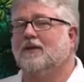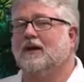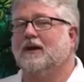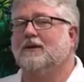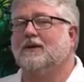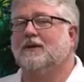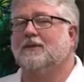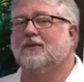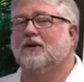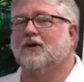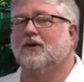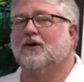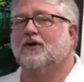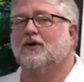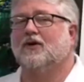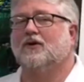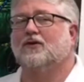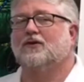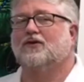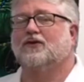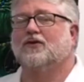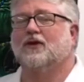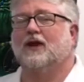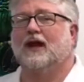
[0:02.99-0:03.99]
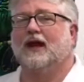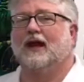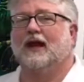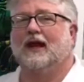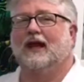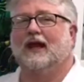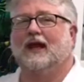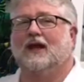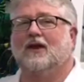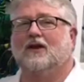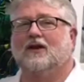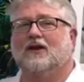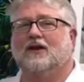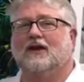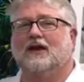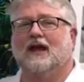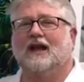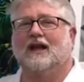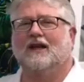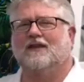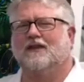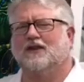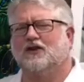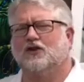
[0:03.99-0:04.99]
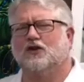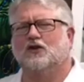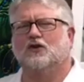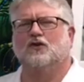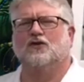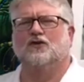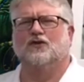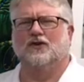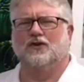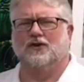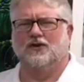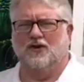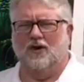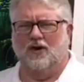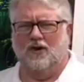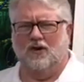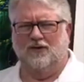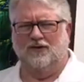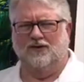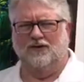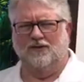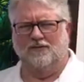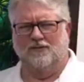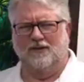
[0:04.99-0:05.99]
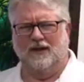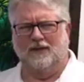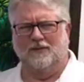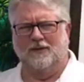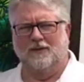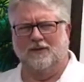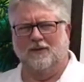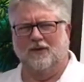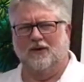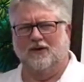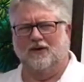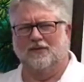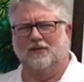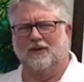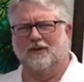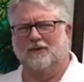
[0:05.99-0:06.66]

baby birds and the kind of the do's and don'ts of baby birds,